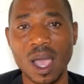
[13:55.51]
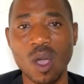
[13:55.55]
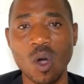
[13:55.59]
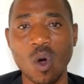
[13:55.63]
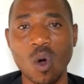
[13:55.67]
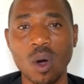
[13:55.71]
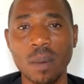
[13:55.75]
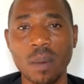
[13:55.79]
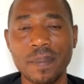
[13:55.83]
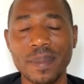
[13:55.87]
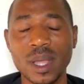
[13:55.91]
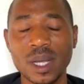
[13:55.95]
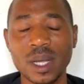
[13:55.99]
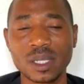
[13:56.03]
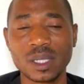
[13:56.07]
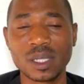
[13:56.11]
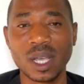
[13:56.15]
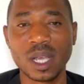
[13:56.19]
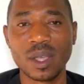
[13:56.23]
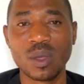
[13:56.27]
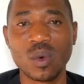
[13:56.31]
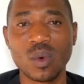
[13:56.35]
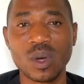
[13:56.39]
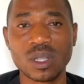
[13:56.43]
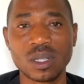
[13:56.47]
I, hope
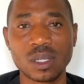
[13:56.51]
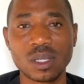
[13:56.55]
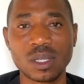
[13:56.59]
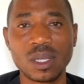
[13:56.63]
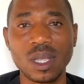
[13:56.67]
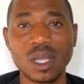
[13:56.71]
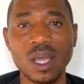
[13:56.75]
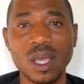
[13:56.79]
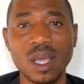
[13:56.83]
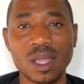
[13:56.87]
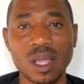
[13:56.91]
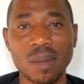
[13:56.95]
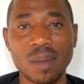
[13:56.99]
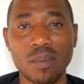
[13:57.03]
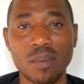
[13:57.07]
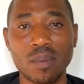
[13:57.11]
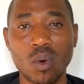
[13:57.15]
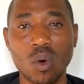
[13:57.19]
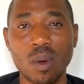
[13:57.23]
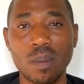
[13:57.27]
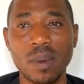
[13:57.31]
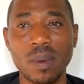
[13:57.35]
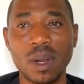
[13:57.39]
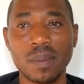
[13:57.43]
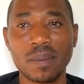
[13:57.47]
that uh, you are seeing the
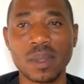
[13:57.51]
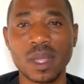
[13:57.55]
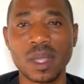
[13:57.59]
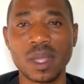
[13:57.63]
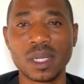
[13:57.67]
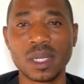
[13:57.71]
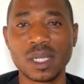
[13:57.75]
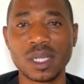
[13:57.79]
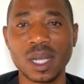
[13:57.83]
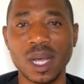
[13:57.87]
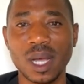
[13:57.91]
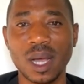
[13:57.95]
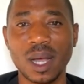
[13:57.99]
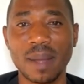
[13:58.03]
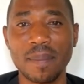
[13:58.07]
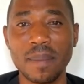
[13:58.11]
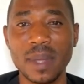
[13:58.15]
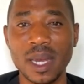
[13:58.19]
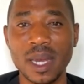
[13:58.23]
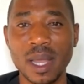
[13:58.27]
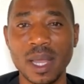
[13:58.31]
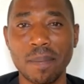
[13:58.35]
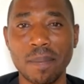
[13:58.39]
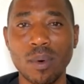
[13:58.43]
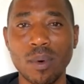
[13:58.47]
problem that uh,
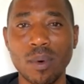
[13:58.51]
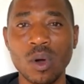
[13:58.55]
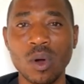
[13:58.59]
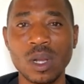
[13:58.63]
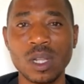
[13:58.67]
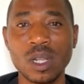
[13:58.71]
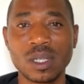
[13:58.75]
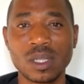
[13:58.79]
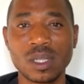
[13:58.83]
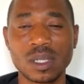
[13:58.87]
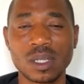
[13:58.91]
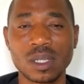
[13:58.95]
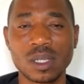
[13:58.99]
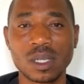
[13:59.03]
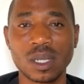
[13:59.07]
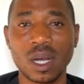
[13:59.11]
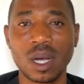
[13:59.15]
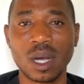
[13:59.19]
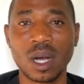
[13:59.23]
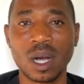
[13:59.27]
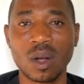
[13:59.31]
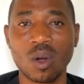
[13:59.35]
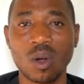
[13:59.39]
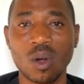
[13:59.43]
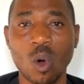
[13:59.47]
Minneapolis
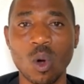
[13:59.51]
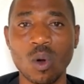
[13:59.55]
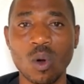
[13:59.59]
uh,